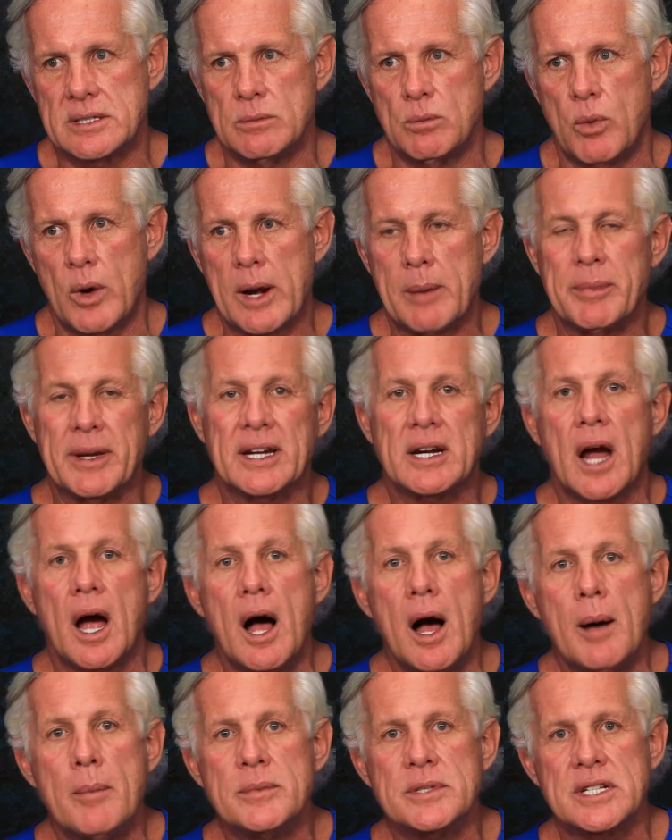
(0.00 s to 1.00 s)
what it
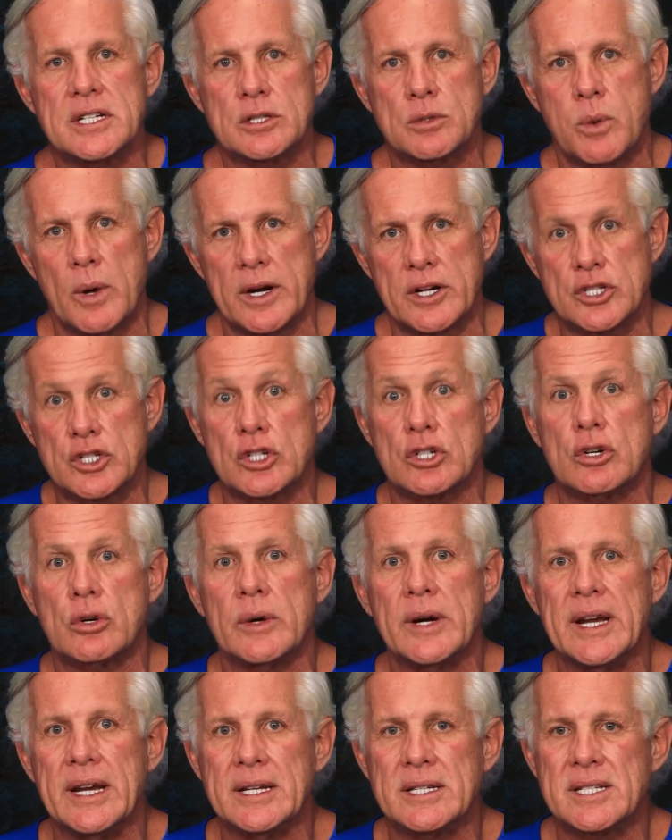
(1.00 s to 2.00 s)
becomes, it's what it
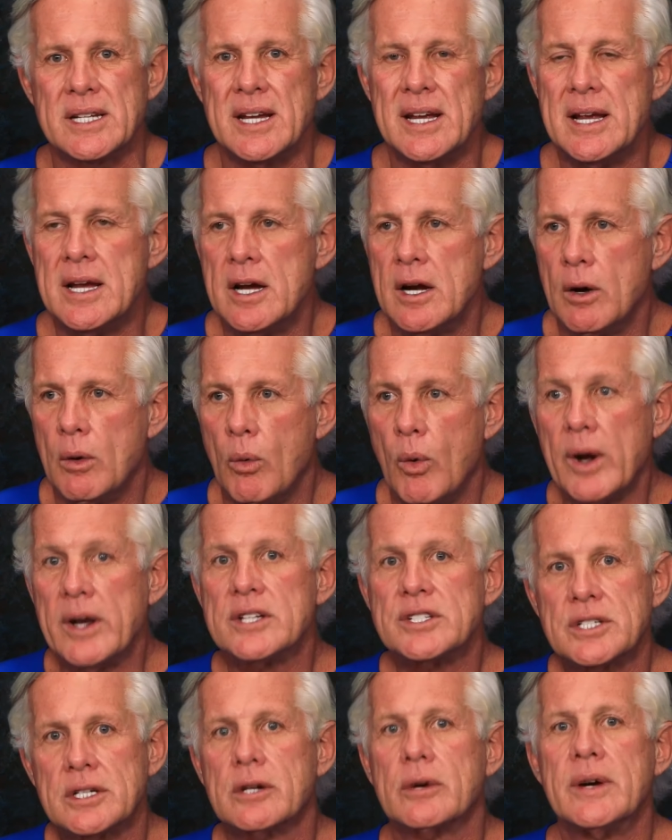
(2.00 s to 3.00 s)
secretes. What
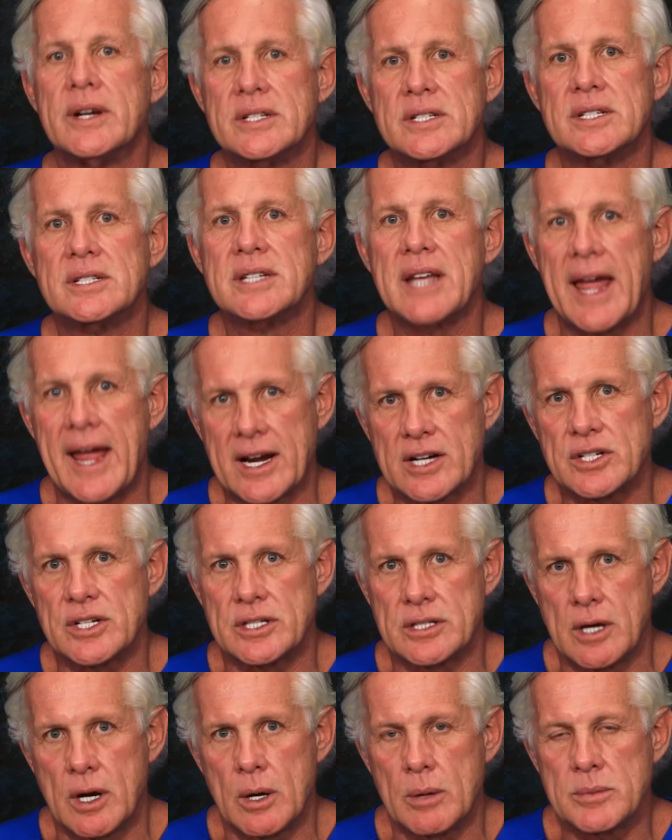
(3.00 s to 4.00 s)
it secretes is
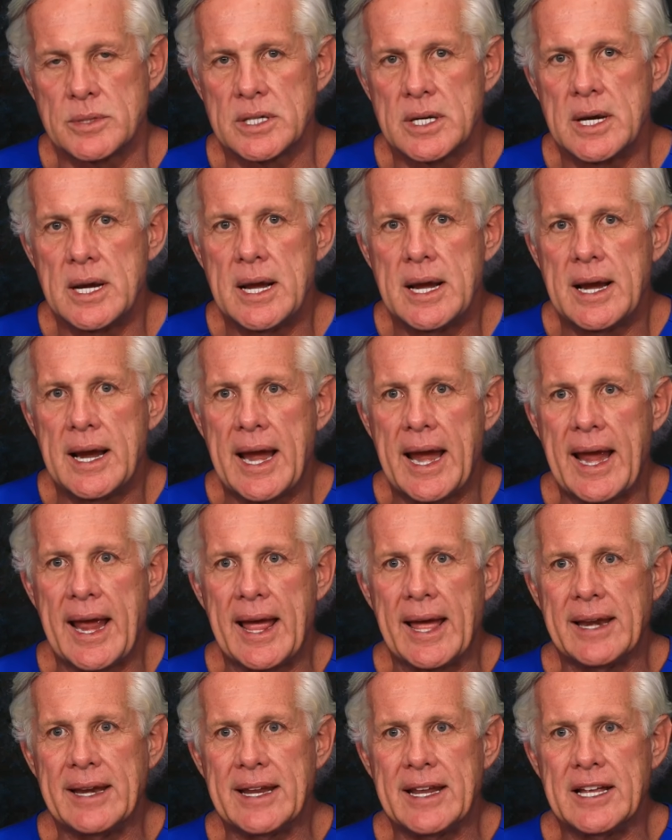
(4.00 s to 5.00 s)
exosomes,
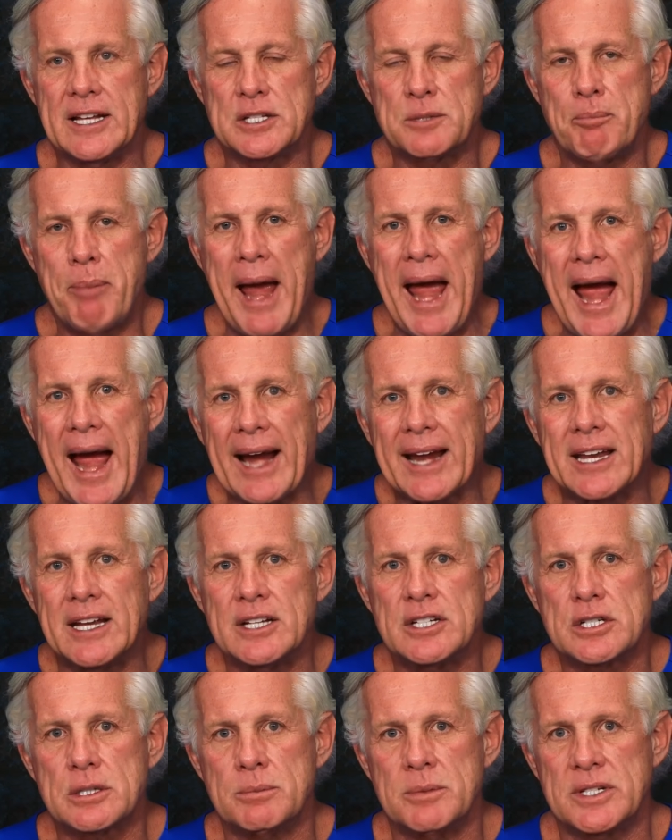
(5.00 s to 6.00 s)
and it's
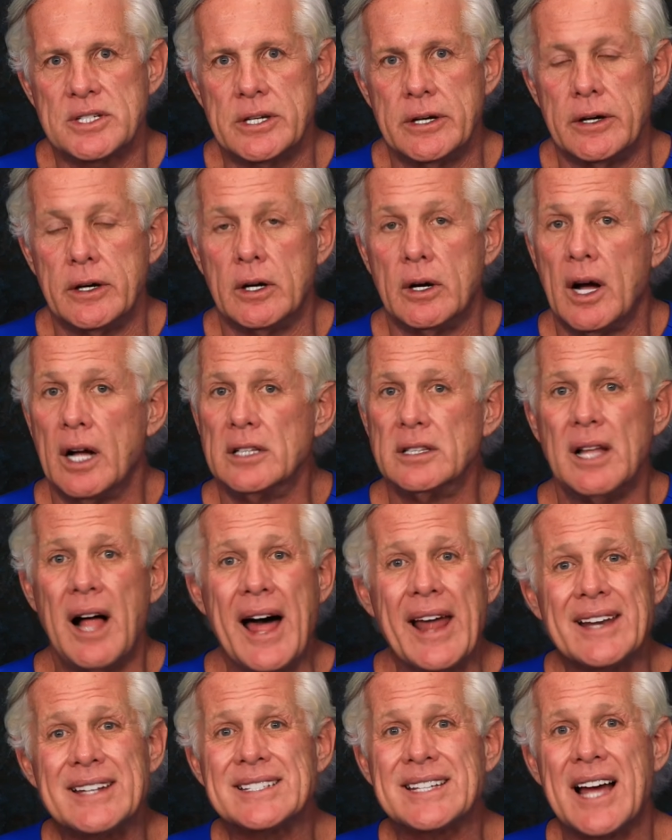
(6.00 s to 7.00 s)
packaged material. A
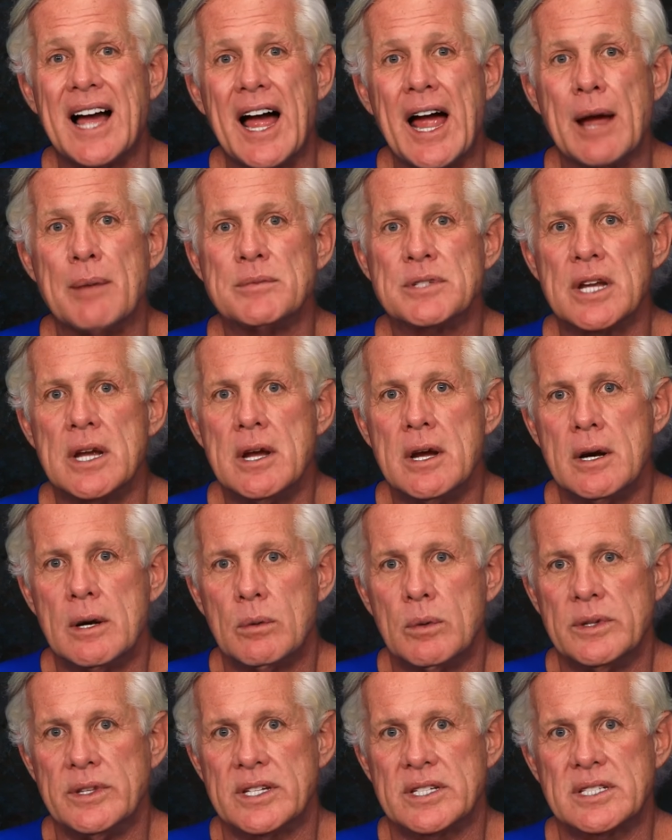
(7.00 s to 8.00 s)
lot of times
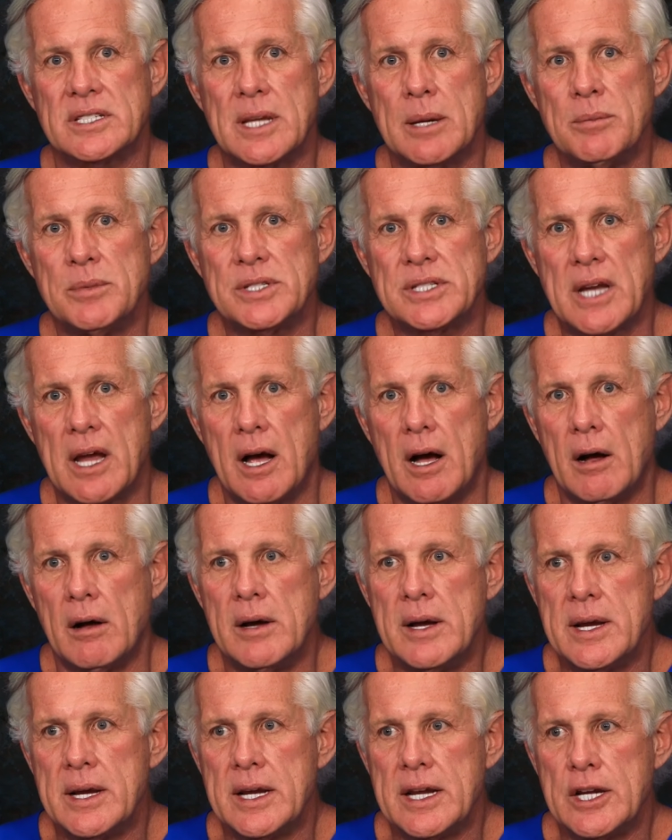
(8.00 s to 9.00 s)
when the stem
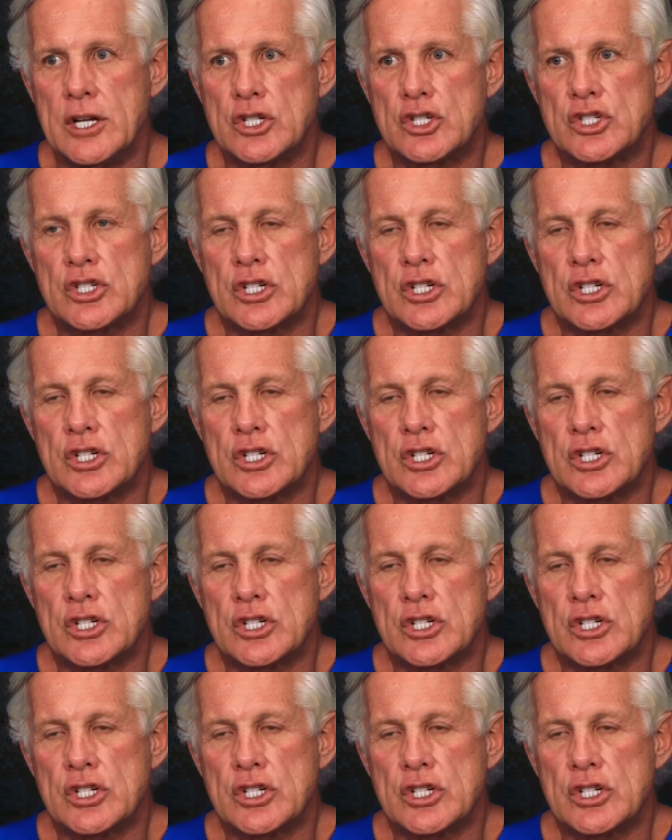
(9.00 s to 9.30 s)
cell is